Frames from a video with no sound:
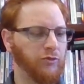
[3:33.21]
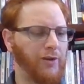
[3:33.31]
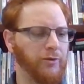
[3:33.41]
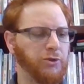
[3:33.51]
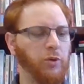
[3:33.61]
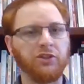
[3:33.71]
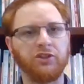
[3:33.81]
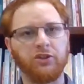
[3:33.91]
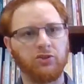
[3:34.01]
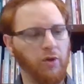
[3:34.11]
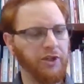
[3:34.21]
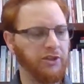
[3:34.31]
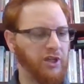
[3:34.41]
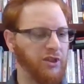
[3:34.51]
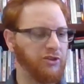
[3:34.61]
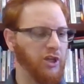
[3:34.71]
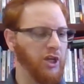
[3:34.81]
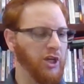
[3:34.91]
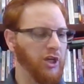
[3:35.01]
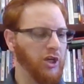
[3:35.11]
Proverbs 26:20 says,
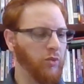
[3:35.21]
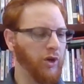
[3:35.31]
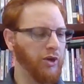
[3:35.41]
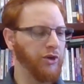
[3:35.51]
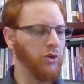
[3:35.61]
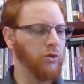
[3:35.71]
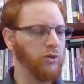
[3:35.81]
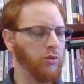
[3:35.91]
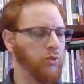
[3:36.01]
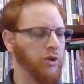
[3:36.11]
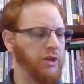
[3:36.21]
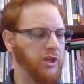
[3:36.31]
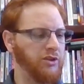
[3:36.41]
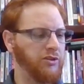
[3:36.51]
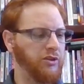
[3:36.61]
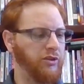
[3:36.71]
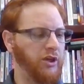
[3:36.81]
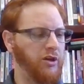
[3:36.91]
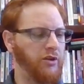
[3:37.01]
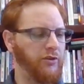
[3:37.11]
"Where no wood is,
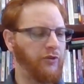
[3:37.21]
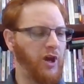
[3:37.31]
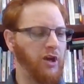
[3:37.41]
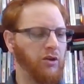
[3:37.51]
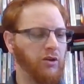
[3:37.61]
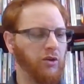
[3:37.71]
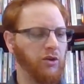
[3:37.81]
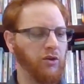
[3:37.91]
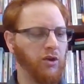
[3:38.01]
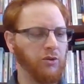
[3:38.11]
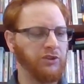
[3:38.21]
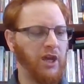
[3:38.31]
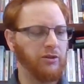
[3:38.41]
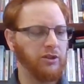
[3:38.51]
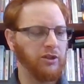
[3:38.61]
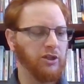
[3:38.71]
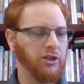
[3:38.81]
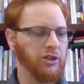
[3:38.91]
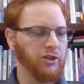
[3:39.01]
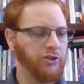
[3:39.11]
there the fire goes out.
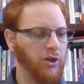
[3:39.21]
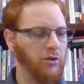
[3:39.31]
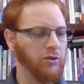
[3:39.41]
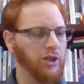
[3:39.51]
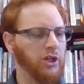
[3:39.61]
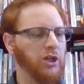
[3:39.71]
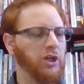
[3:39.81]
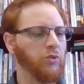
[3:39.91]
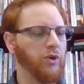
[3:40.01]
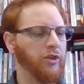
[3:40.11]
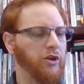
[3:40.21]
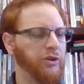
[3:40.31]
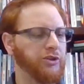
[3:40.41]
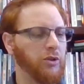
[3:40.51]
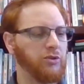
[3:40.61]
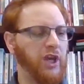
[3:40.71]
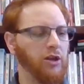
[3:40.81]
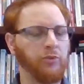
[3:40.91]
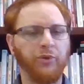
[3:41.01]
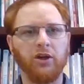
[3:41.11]
So, where there is no
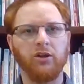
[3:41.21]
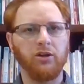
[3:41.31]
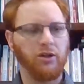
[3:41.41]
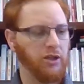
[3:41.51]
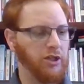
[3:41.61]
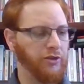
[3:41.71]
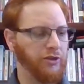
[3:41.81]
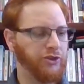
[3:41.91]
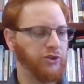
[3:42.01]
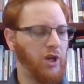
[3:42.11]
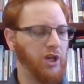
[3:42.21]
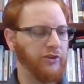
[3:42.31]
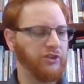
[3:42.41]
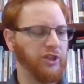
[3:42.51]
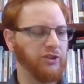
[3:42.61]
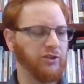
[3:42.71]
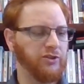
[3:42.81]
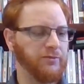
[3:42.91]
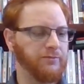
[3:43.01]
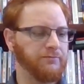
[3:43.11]
talebearer, the strife
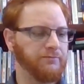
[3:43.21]
ceases."